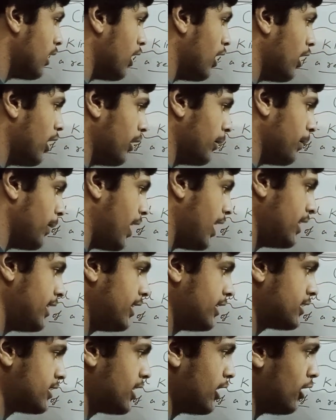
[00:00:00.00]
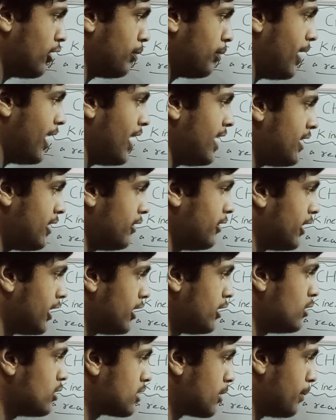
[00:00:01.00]
or part instead of part, we
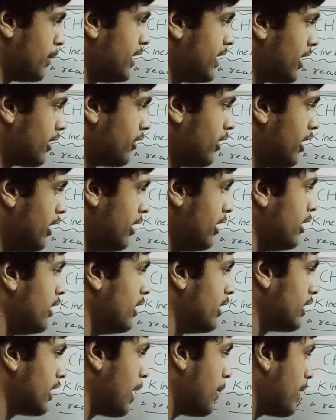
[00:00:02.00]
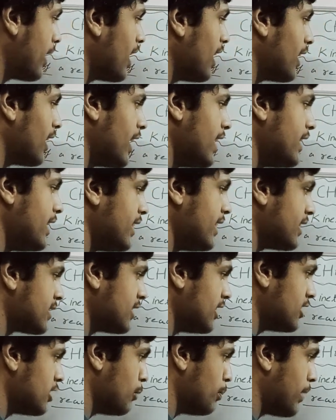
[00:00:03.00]
can use a better word. Chemical
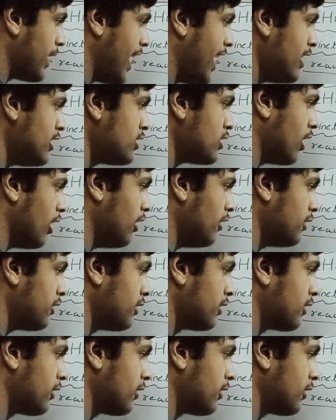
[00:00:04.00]
kinetics is a branch of